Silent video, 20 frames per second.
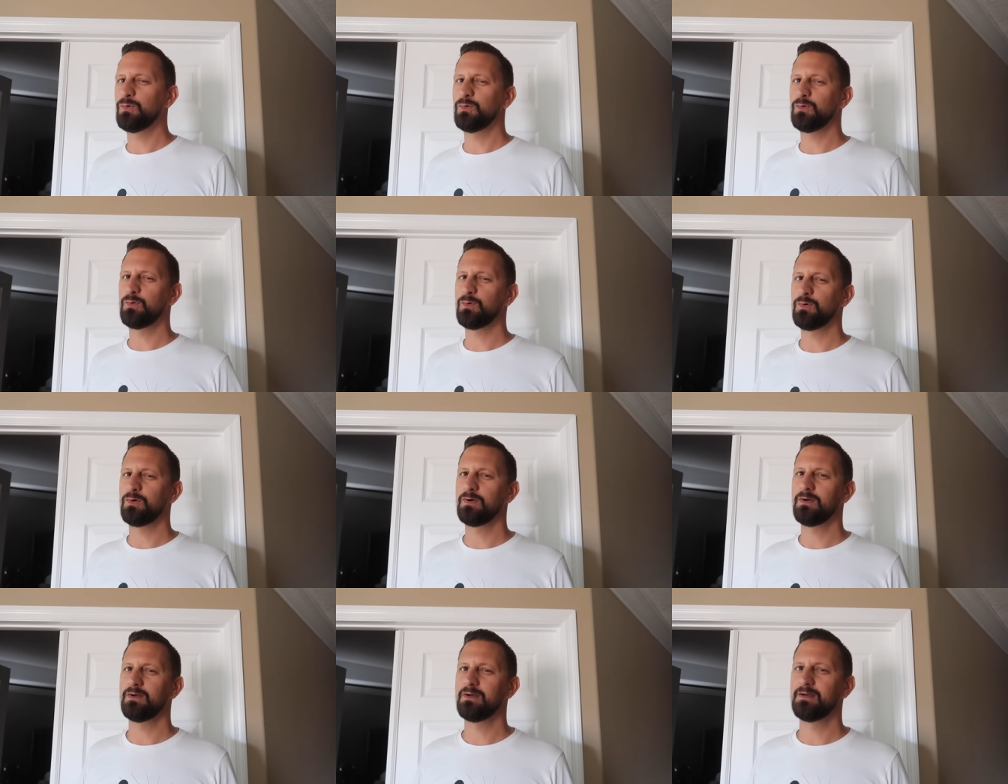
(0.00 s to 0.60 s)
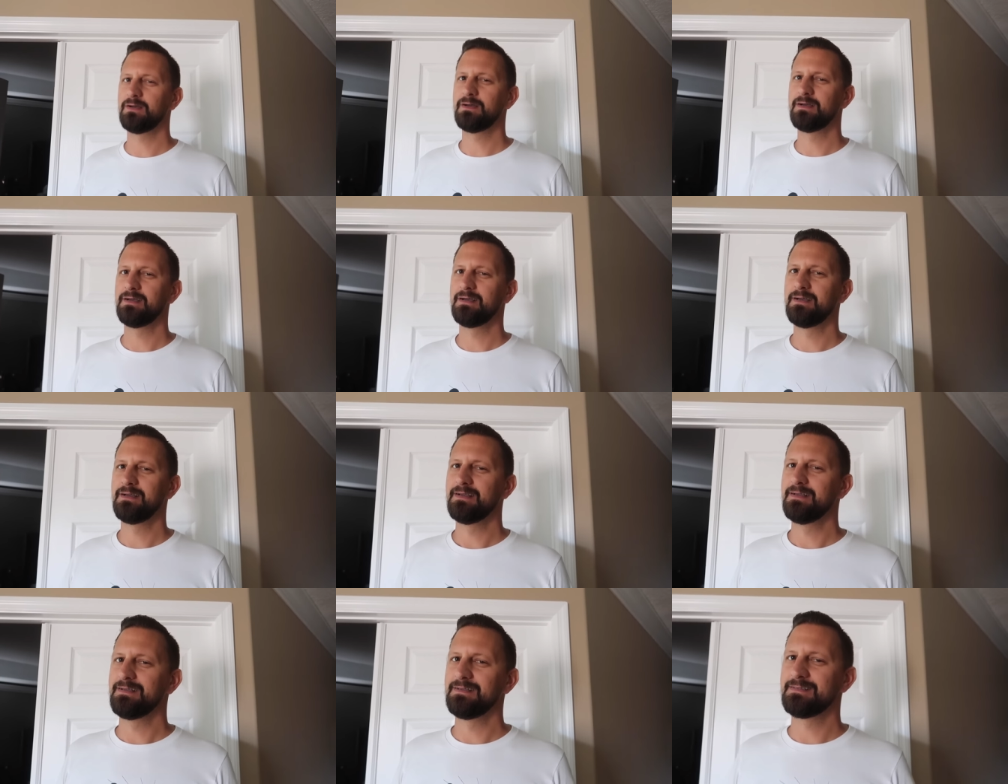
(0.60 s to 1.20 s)
Actually, I love that
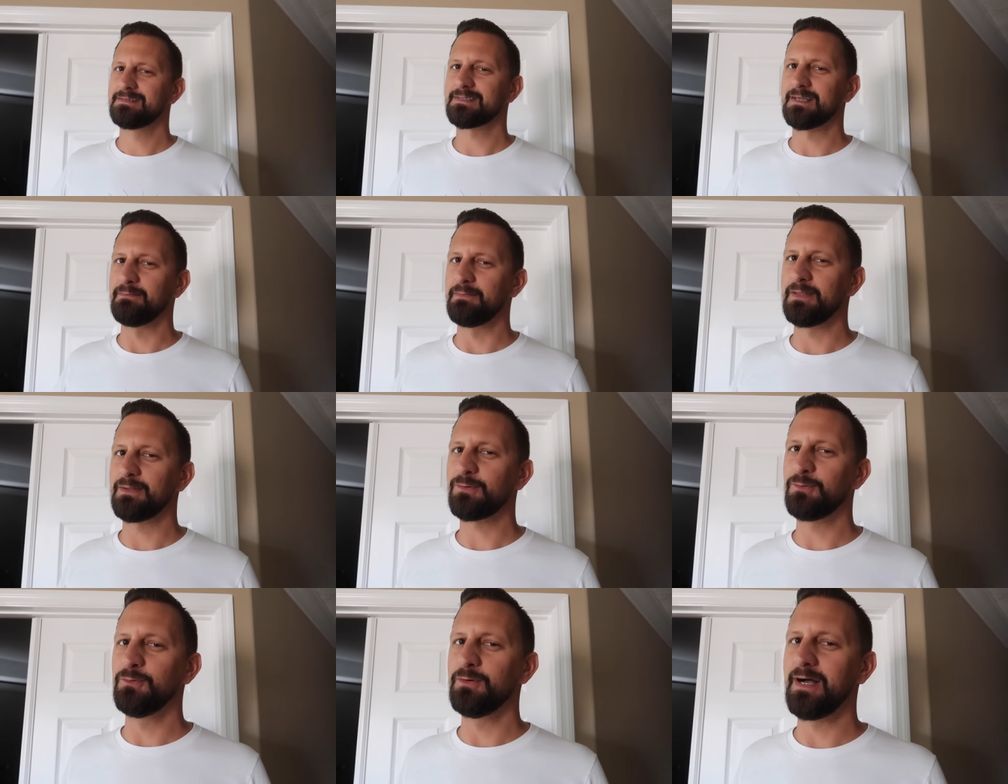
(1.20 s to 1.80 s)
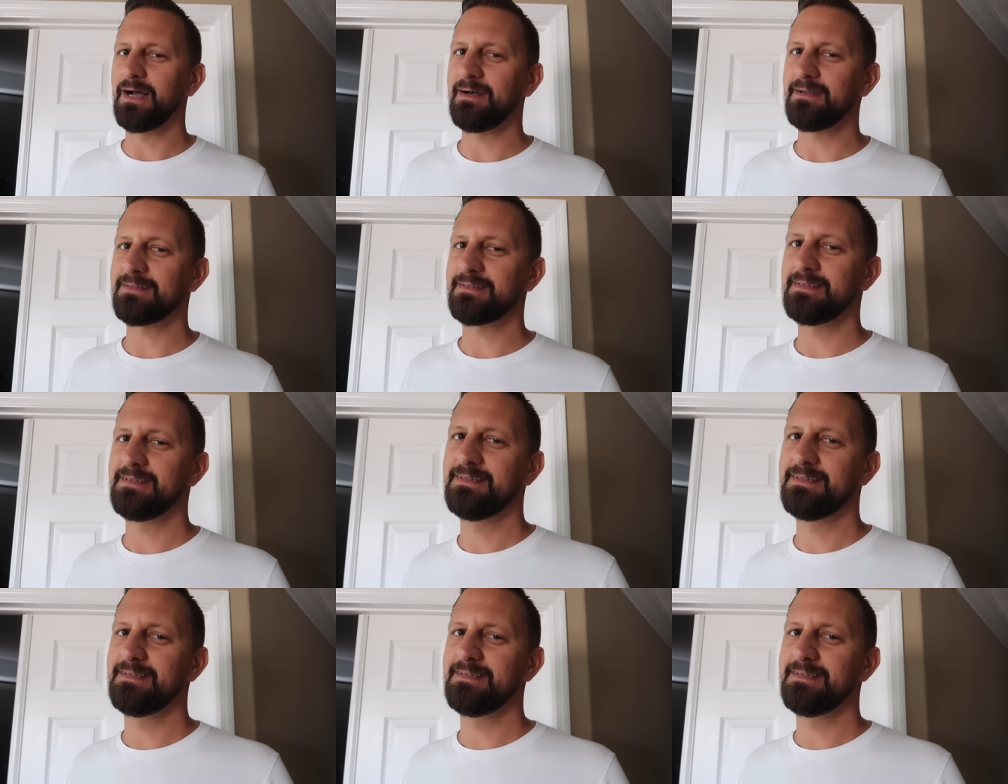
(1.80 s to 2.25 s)
idea. It's gonna be the cool house.